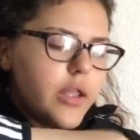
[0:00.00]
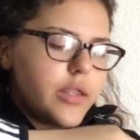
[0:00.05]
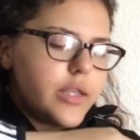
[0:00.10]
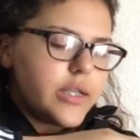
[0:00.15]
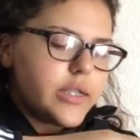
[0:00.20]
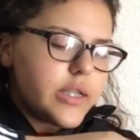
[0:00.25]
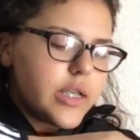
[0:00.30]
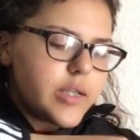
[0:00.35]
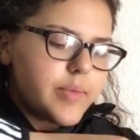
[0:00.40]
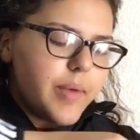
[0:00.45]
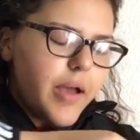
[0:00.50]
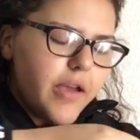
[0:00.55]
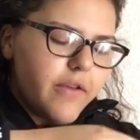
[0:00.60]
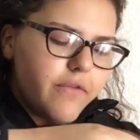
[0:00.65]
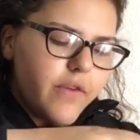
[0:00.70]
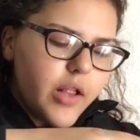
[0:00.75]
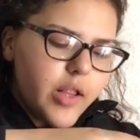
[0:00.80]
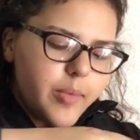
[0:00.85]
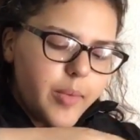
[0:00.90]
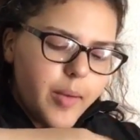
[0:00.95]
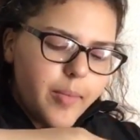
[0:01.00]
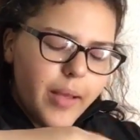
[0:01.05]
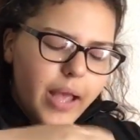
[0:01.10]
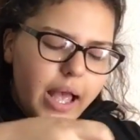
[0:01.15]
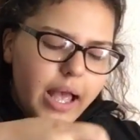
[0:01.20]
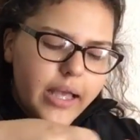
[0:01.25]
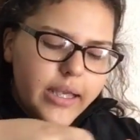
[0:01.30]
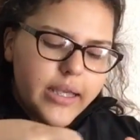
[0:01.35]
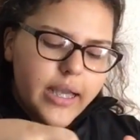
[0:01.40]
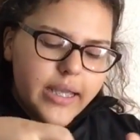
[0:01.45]
This is my volleyball
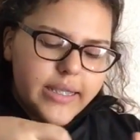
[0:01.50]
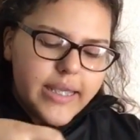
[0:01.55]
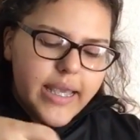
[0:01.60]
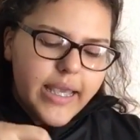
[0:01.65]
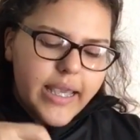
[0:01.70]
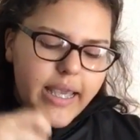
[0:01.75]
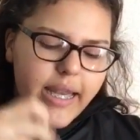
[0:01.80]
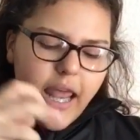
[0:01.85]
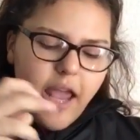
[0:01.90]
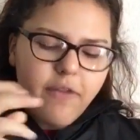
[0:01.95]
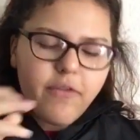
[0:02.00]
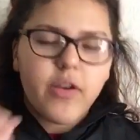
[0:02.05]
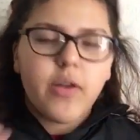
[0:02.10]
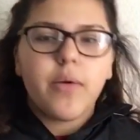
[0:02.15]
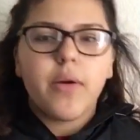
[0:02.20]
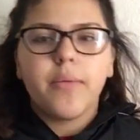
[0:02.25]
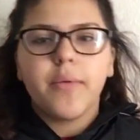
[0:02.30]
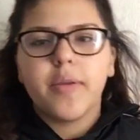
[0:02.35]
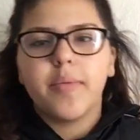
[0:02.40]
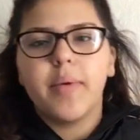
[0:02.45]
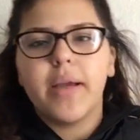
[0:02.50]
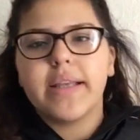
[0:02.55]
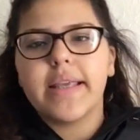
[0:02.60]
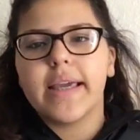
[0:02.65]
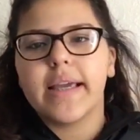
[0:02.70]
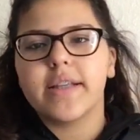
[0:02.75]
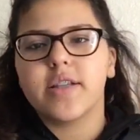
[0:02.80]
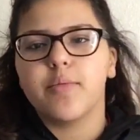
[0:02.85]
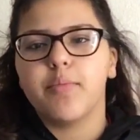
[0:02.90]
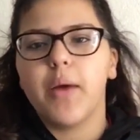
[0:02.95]
bag. I take it everywhere with me. I
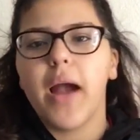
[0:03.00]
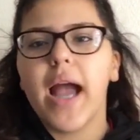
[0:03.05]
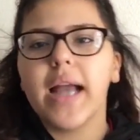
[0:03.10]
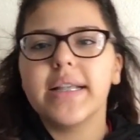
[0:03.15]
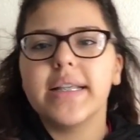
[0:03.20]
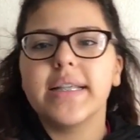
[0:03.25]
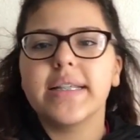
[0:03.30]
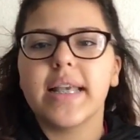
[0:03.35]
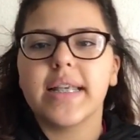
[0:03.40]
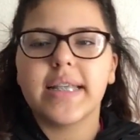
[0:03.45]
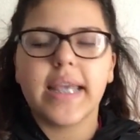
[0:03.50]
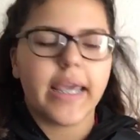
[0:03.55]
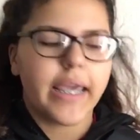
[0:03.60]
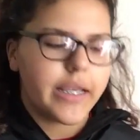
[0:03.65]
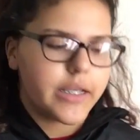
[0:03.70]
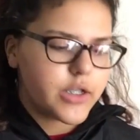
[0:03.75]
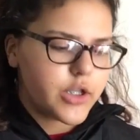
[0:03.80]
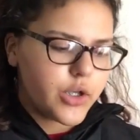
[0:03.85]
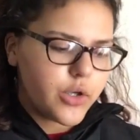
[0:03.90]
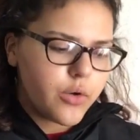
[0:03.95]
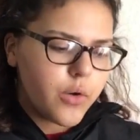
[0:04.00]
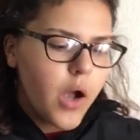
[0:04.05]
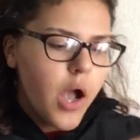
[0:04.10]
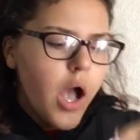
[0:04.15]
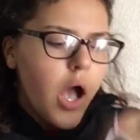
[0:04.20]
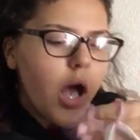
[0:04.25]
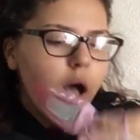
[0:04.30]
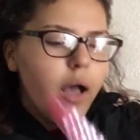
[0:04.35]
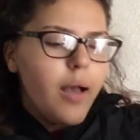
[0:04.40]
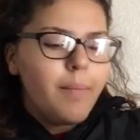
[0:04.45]
take it to practice. I take it to
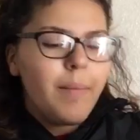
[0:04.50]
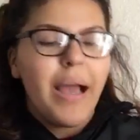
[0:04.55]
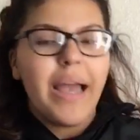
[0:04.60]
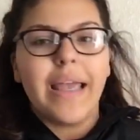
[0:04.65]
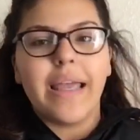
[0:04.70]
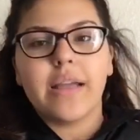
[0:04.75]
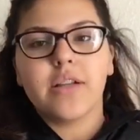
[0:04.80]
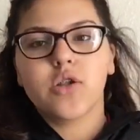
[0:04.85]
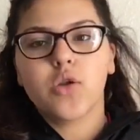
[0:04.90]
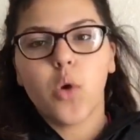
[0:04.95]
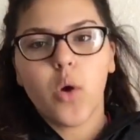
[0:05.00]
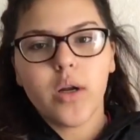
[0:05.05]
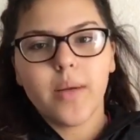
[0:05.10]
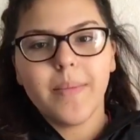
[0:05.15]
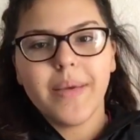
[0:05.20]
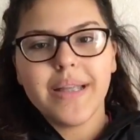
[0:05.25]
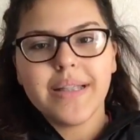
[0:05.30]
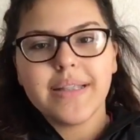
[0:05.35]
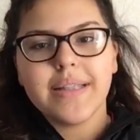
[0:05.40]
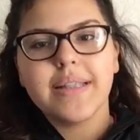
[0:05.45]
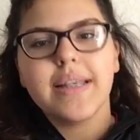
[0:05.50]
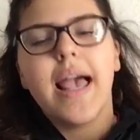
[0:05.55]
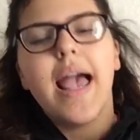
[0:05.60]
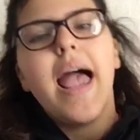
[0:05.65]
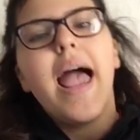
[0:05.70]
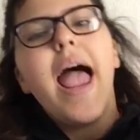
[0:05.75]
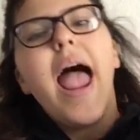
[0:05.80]
my tournaments.